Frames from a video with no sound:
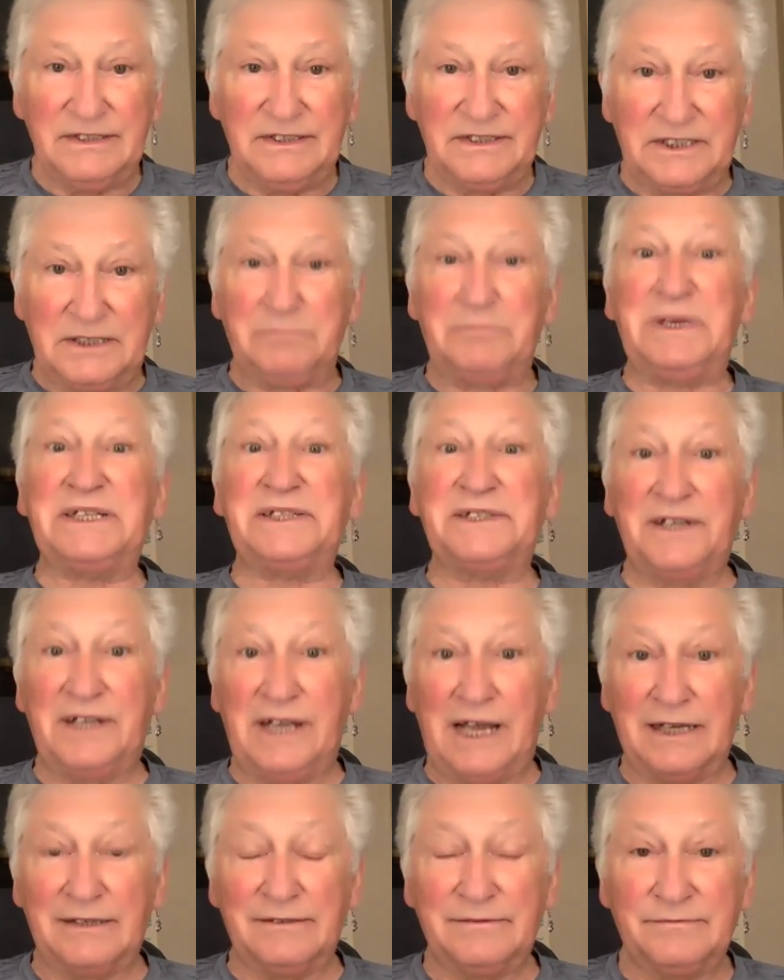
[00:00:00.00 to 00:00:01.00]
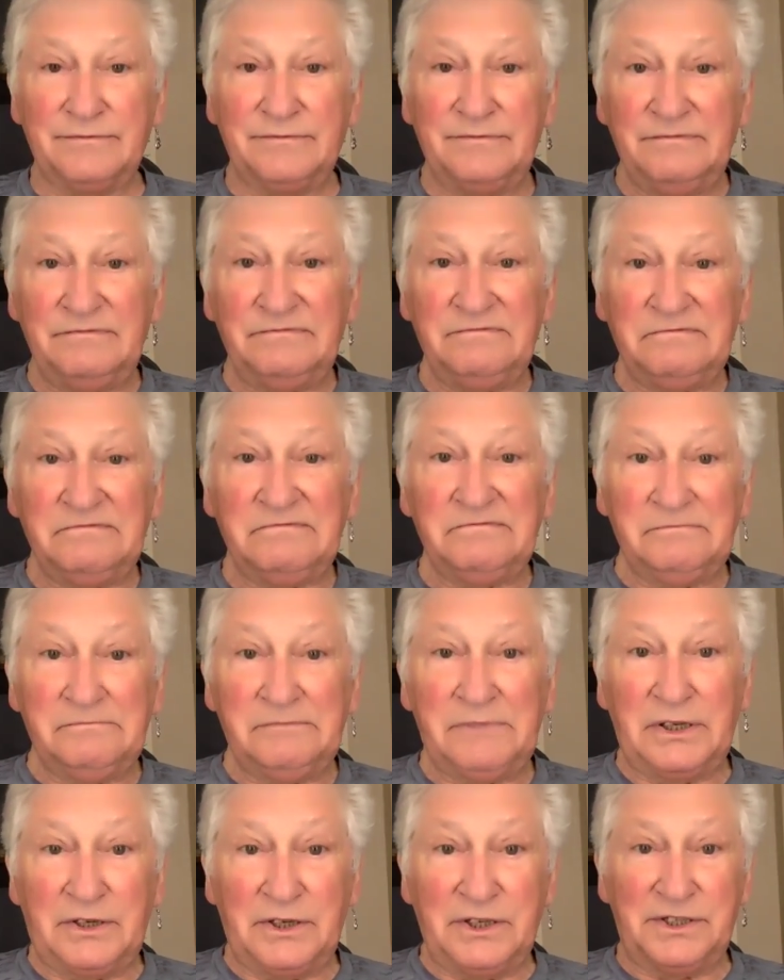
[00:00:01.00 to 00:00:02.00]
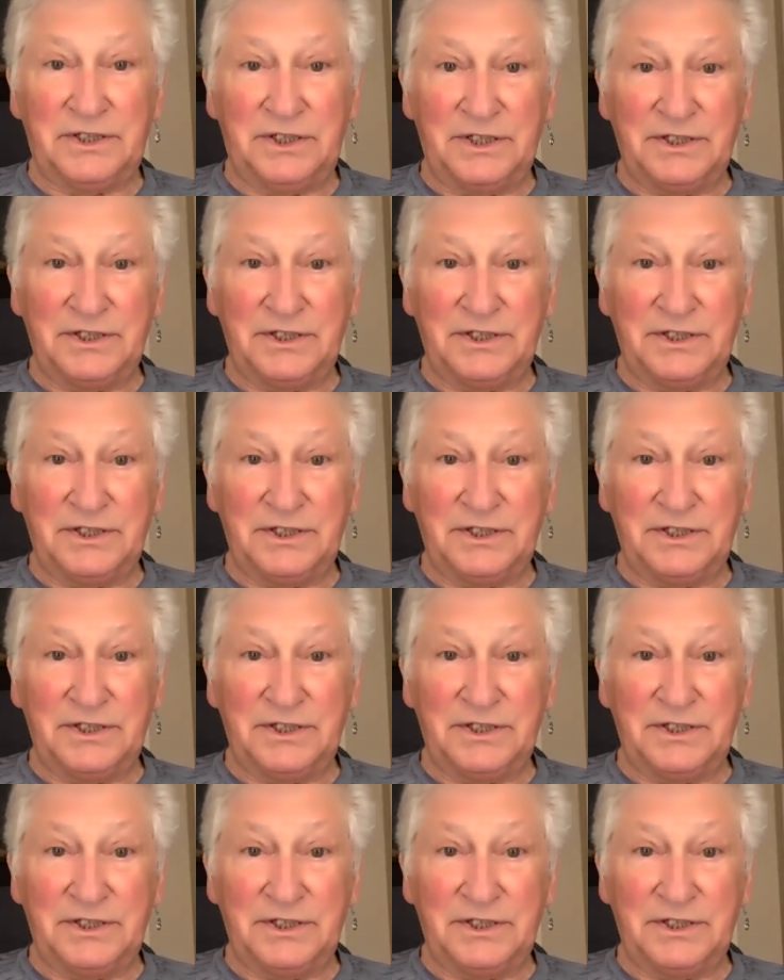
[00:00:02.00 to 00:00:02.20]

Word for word: submit to that because